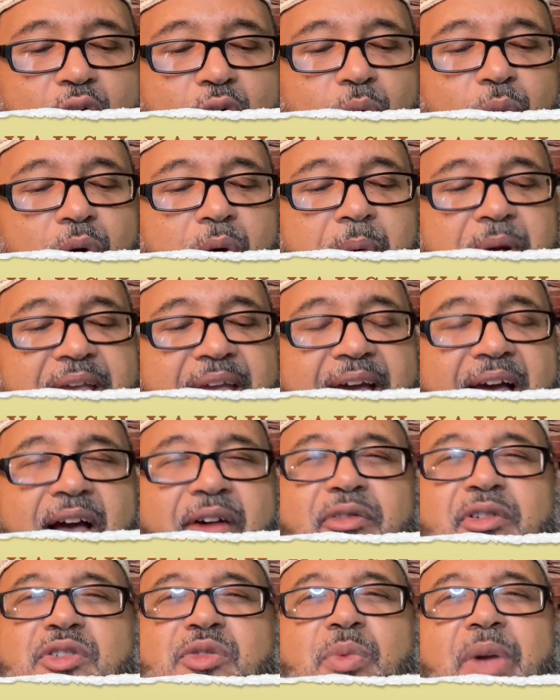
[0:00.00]
What we
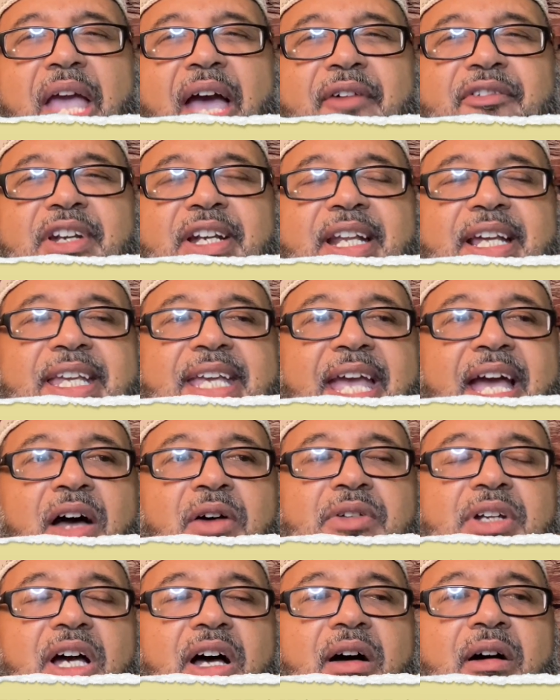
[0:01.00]
have an
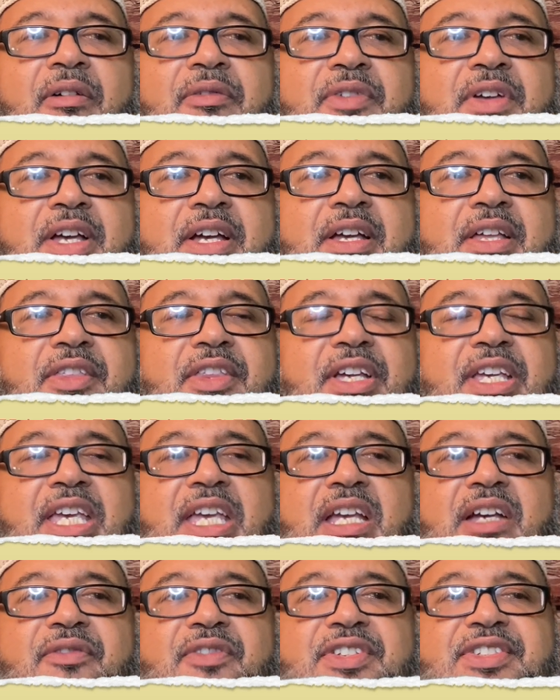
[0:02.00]
account of the
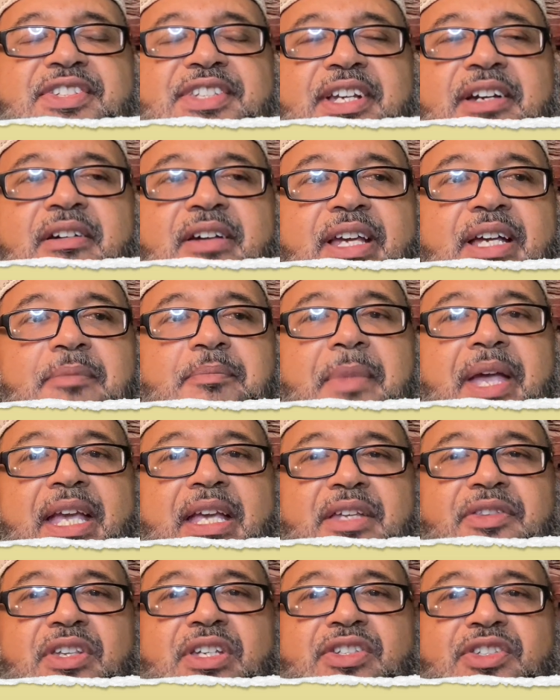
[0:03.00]
king of Assyria
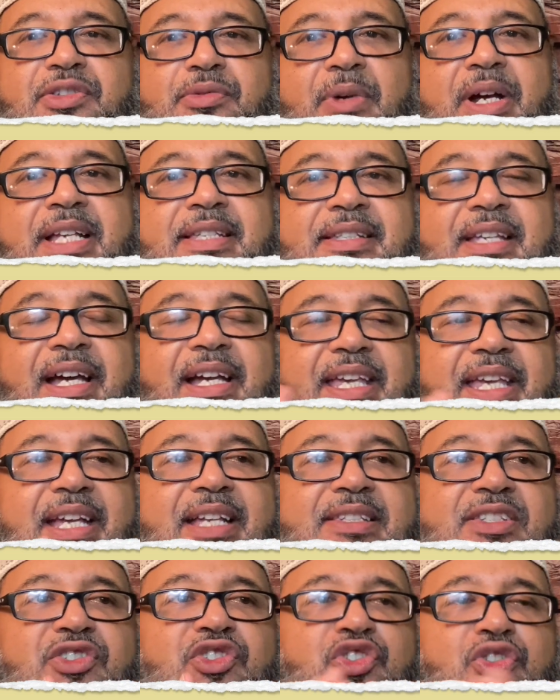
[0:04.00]
making these threats
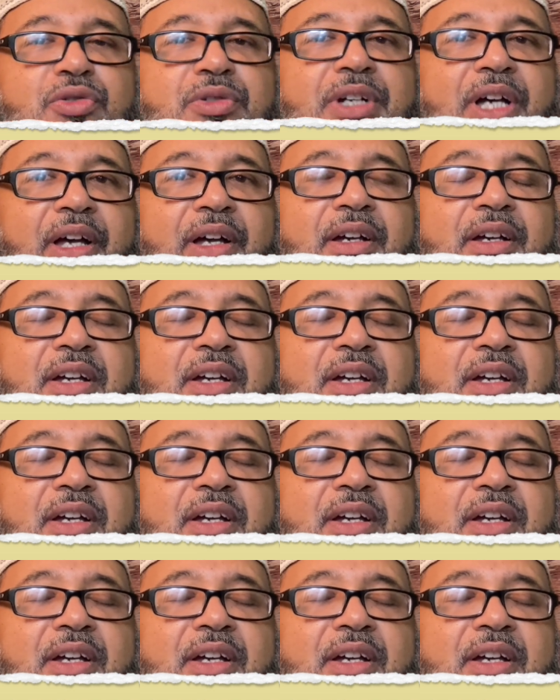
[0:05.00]
against Judah.